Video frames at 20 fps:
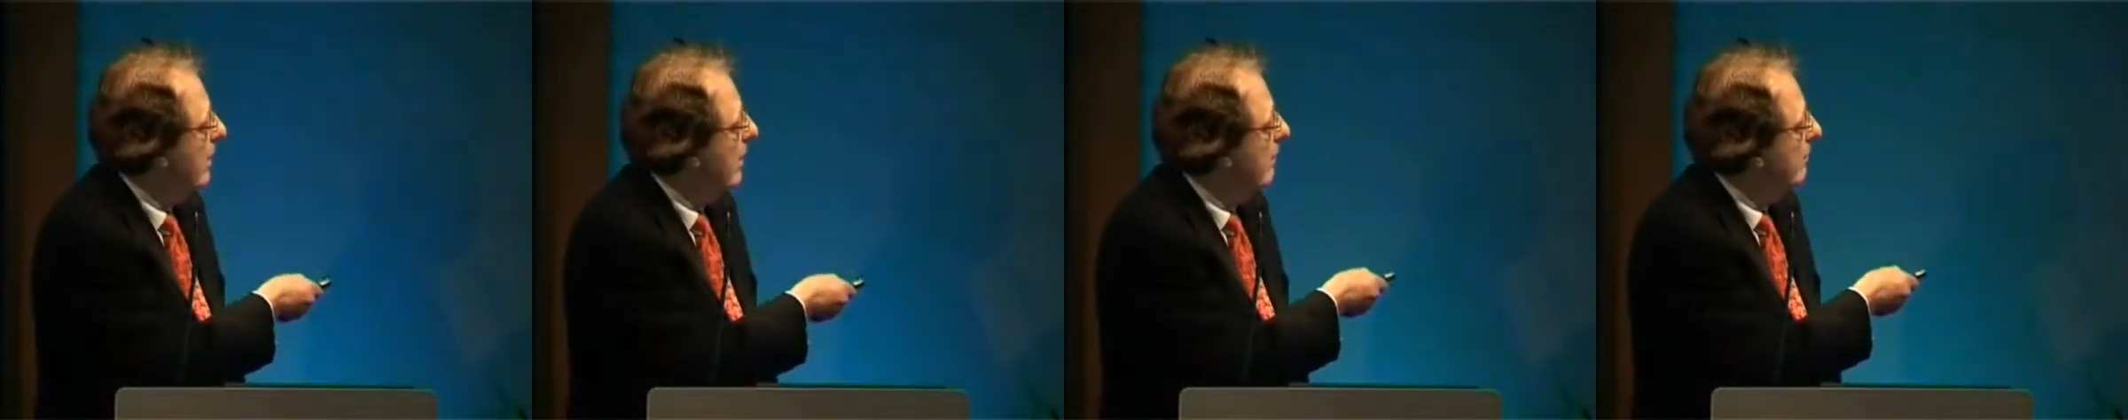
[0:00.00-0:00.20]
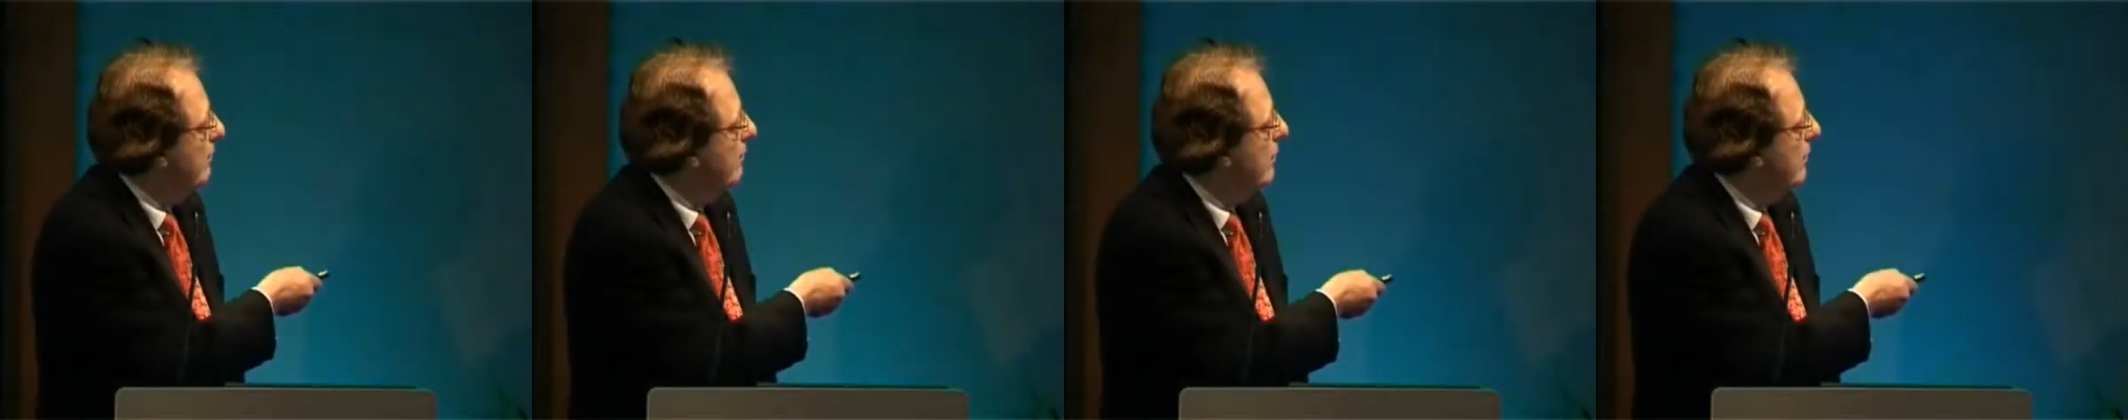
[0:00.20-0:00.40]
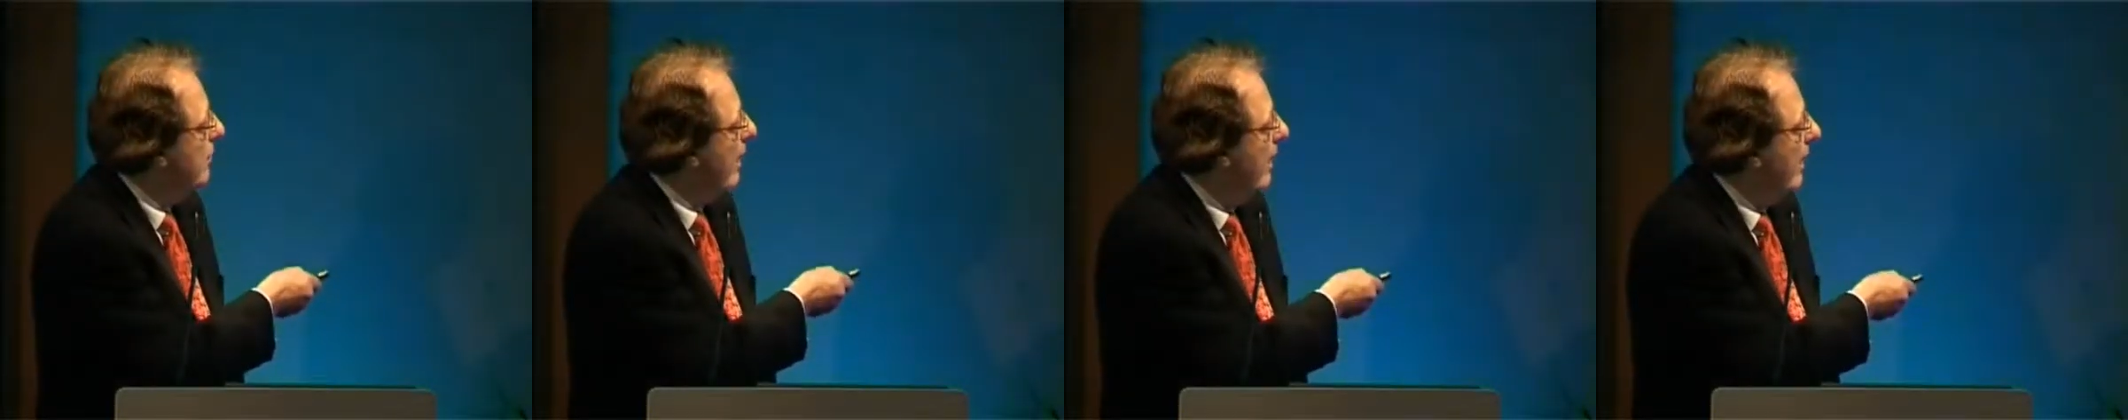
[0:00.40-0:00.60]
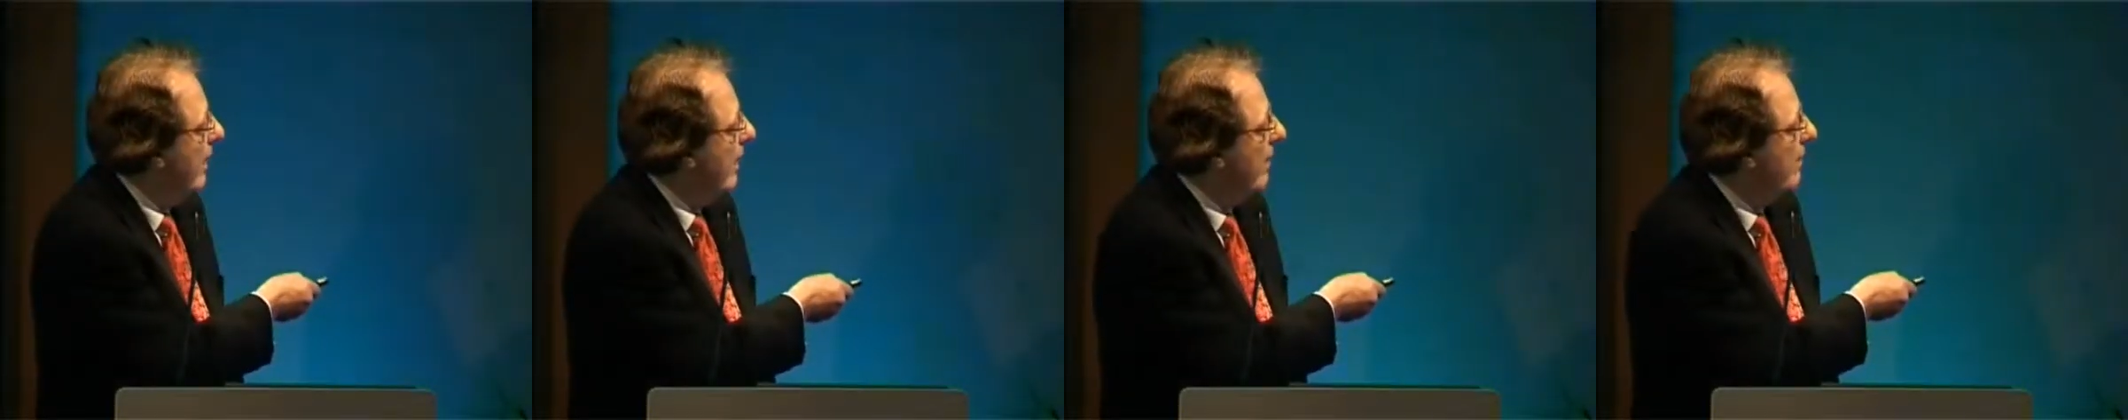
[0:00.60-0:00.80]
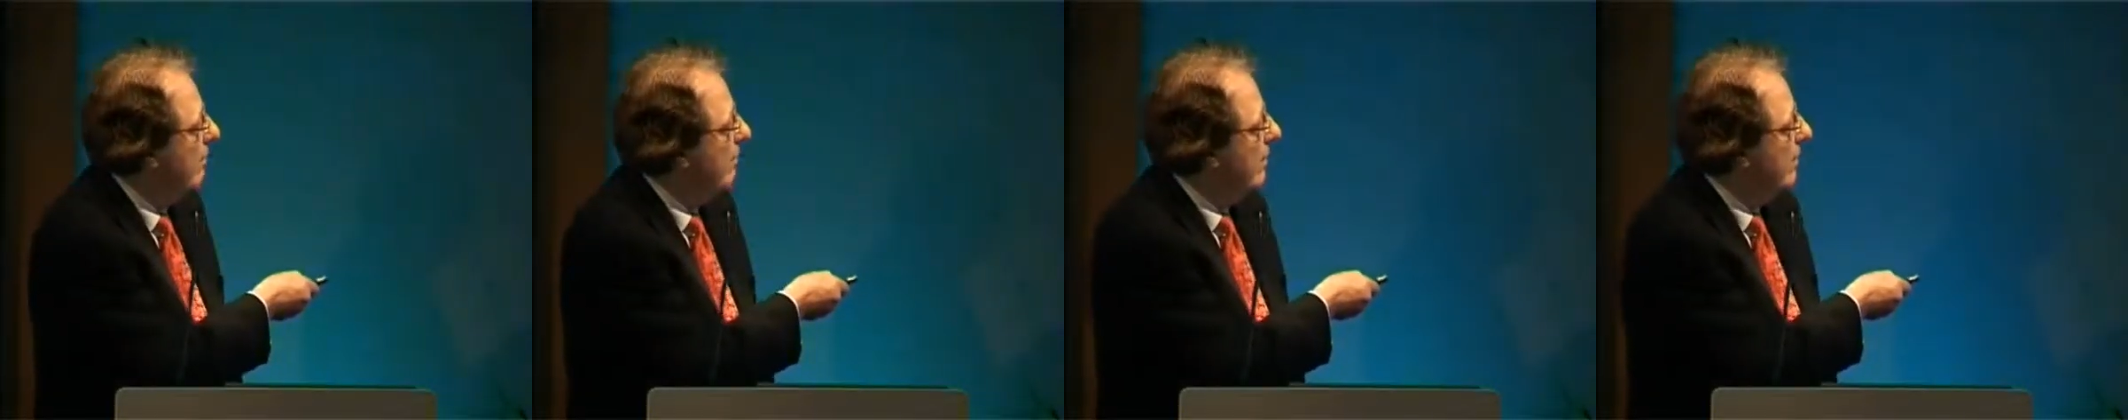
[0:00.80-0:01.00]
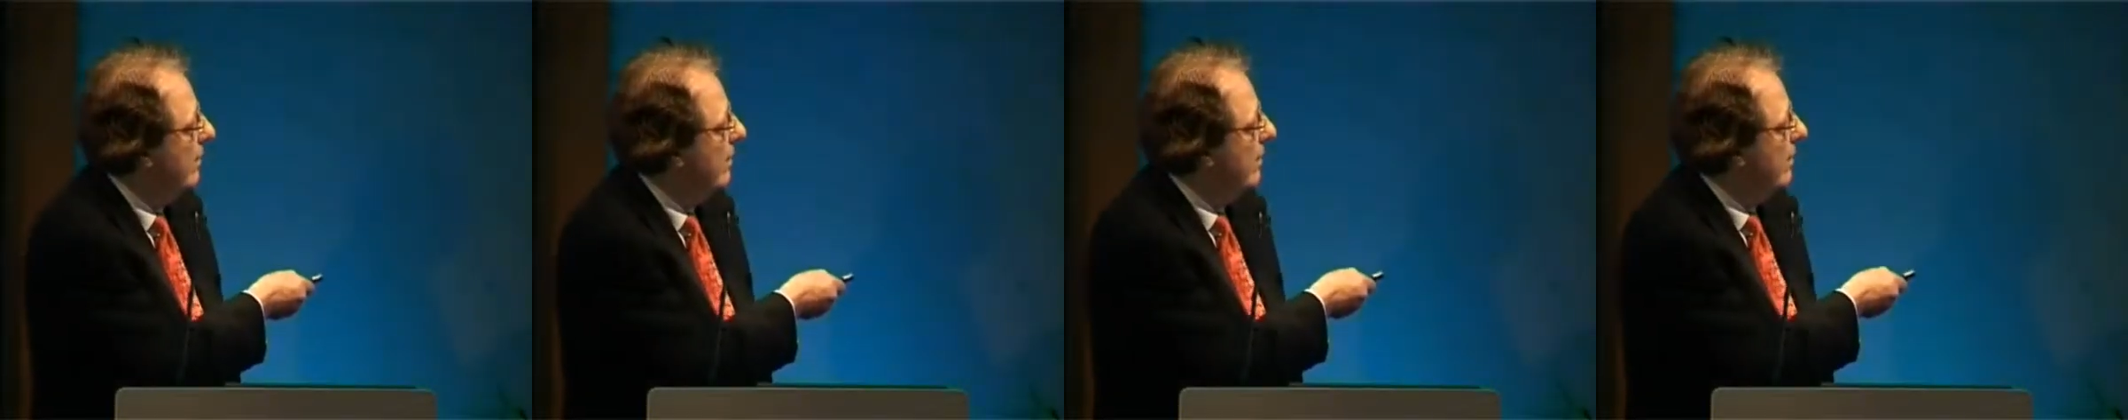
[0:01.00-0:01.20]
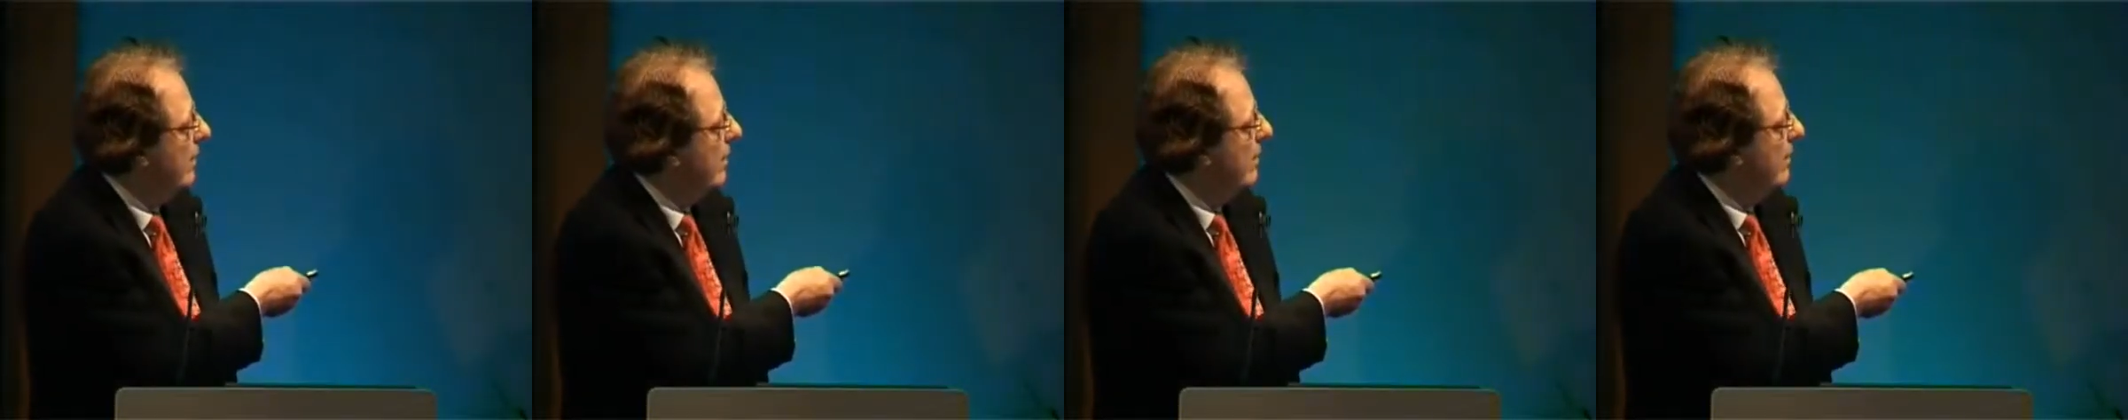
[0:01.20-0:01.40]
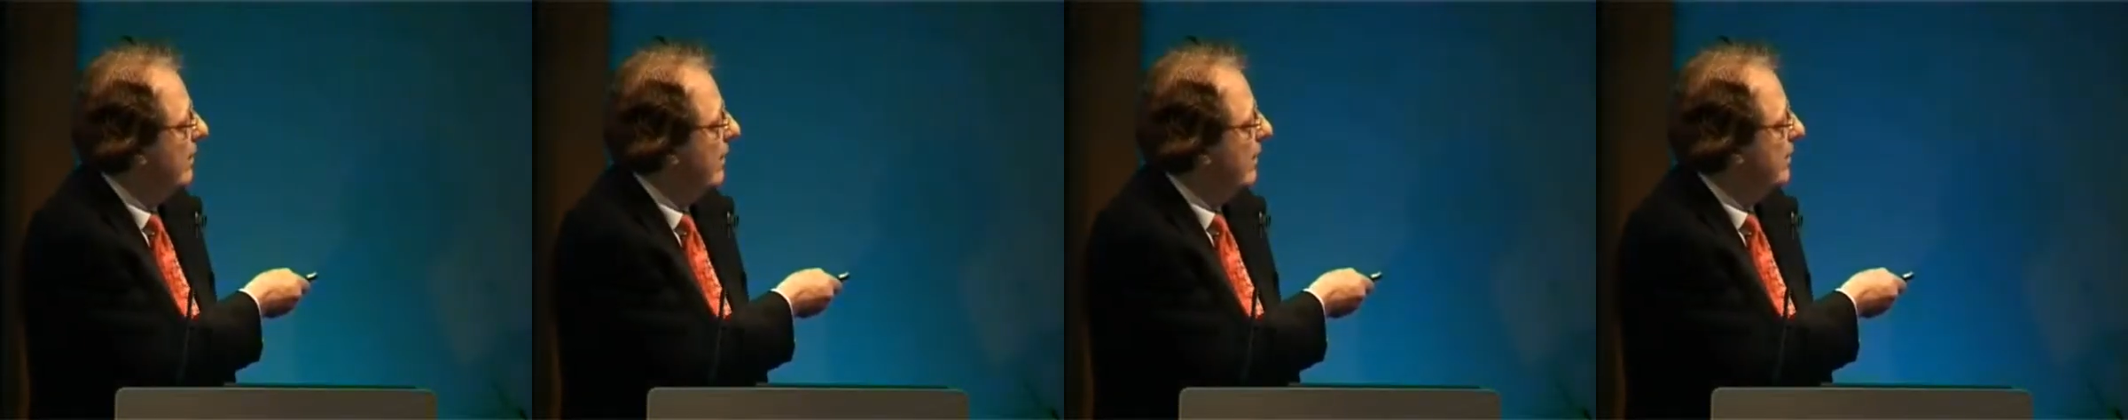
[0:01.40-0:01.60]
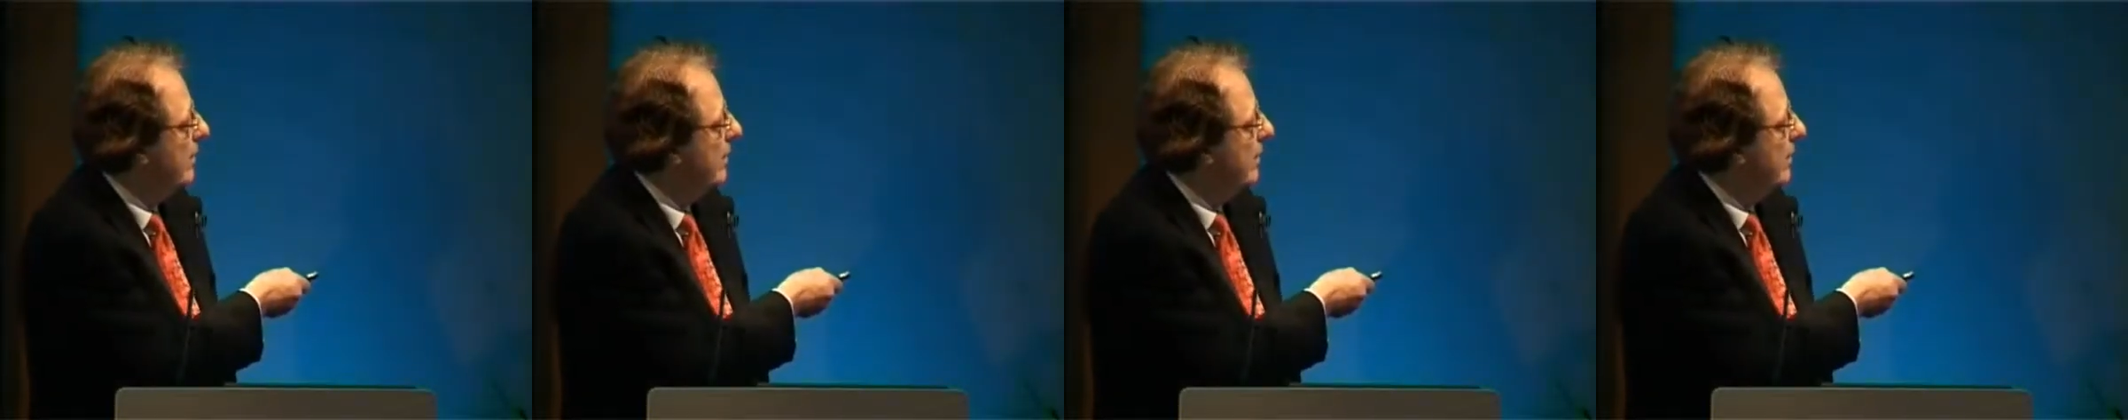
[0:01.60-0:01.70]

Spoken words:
if you have a